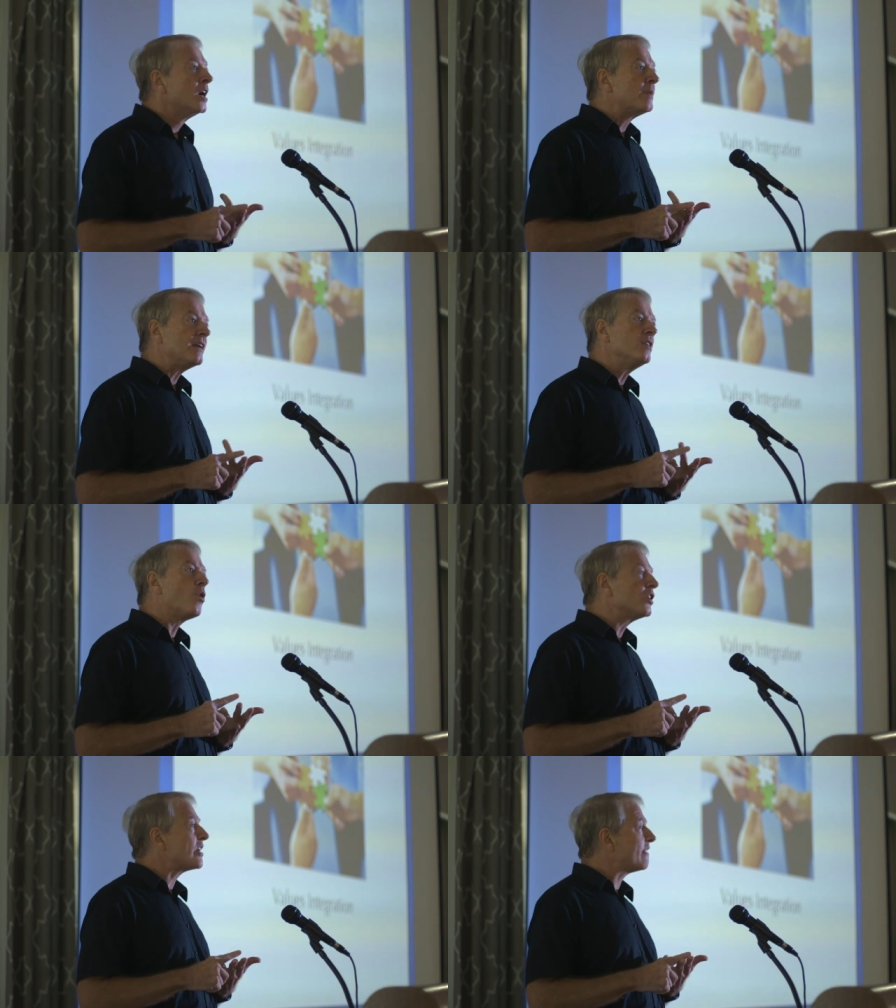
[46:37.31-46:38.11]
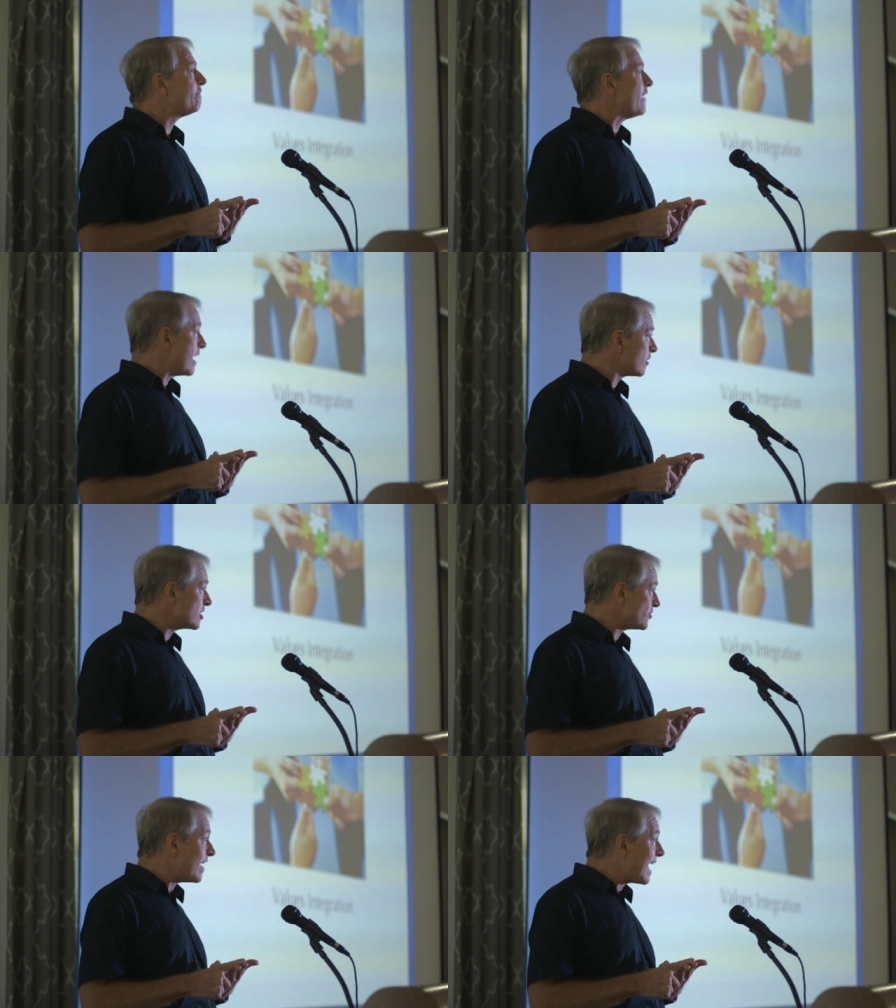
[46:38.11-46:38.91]
But you also have
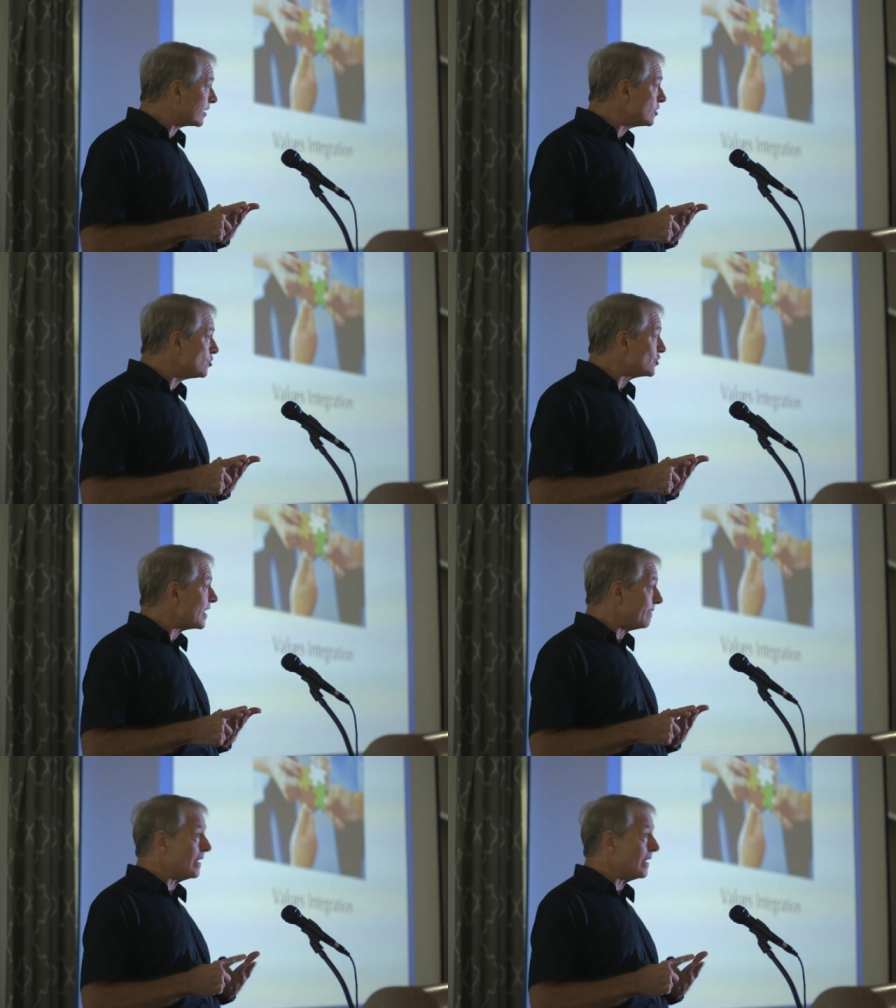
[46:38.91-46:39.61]
fairness values that,